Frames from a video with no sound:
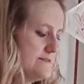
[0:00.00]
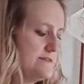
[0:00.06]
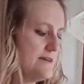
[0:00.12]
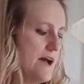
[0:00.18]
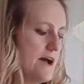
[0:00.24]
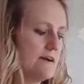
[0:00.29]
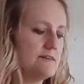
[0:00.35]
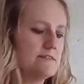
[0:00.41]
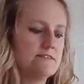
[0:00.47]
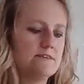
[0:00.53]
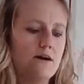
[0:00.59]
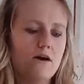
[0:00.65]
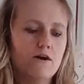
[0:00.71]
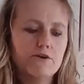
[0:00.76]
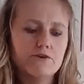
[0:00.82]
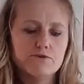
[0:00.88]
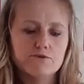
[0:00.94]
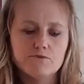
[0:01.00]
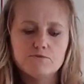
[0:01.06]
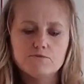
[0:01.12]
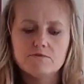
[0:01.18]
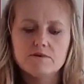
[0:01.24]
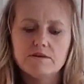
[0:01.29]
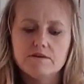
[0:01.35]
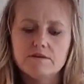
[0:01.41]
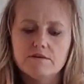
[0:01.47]
tactile
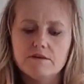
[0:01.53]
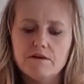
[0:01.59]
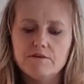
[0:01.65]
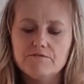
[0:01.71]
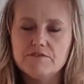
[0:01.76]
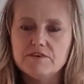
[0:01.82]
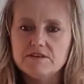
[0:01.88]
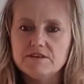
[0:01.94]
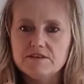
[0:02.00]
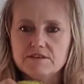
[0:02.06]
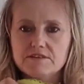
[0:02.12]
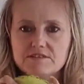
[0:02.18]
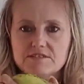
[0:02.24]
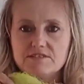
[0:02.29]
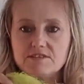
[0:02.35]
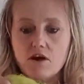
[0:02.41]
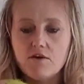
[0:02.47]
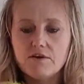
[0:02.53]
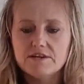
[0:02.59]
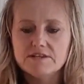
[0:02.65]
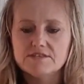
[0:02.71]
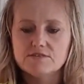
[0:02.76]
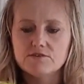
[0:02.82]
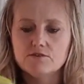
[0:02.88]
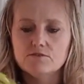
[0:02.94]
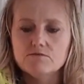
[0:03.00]
of the
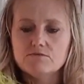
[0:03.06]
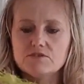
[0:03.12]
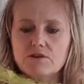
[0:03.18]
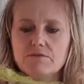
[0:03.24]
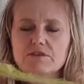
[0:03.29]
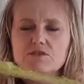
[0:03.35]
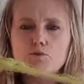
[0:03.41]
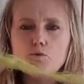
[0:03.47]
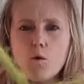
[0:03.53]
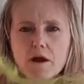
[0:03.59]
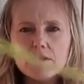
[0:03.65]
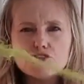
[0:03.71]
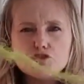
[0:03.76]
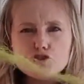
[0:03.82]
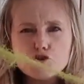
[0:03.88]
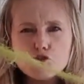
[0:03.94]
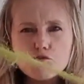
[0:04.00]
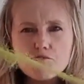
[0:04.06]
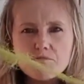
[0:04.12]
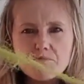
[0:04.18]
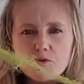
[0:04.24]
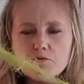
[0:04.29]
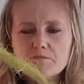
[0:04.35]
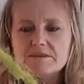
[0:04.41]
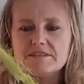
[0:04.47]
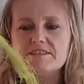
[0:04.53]
sisal, so it's quite
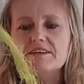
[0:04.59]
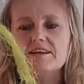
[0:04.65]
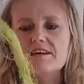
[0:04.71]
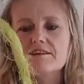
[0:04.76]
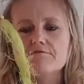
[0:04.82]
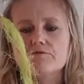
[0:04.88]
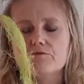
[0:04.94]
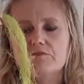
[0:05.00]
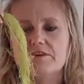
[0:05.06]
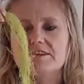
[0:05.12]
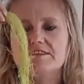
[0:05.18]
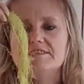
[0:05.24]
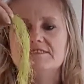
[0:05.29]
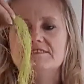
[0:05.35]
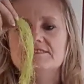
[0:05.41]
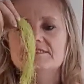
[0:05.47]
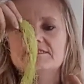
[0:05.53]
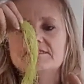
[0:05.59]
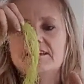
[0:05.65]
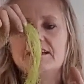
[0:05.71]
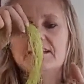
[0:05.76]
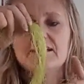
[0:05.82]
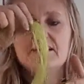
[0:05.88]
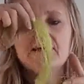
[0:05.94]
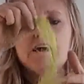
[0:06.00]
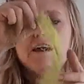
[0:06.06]
durable material this, isn't it?
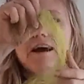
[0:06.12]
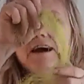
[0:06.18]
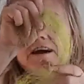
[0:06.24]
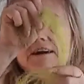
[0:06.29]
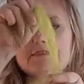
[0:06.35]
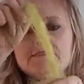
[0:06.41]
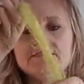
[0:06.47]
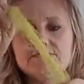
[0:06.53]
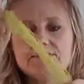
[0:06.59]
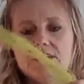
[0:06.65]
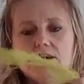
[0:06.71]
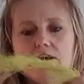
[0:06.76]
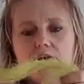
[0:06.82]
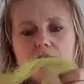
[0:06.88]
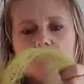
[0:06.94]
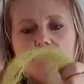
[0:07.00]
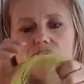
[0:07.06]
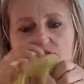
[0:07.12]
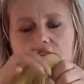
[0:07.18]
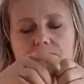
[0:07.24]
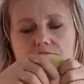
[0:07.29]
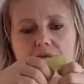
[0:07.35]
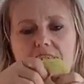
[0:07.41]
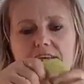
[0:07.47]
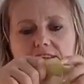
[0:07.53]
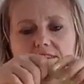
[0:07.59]
And I've just
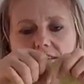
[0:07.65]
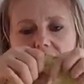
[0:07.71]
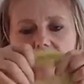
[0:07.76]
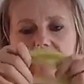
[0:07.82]
made it